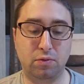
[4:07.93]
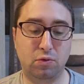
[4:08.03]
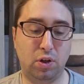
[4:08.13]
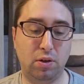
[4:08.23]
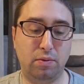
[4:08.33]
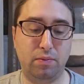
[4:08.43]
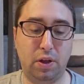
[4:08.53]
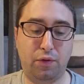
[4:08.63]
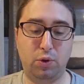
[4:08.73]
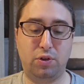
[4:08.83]
Right
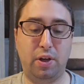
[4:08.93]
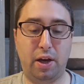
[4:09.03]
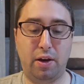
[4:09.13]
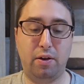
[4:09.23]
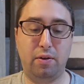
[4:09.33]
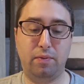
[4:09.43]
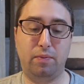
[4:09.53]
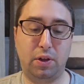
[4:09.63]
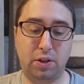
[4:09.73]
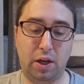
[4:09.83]
if you say,
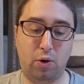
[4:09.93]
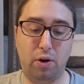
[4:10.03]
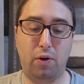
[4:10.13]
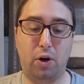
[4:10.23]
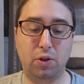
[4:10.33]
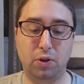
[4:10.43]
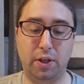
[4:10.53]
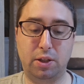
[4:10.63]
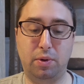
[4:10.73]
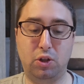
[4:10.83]
let's say according to the article's
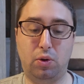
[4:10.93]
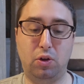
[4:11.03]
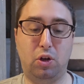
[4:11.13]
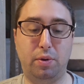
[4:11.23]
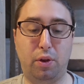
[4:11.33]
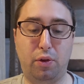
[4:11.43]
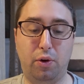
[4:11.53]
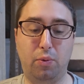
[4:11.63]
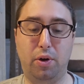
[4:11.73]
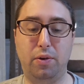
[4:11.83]
explanation, only time with the
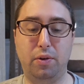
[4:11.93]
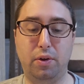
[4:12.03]
third one.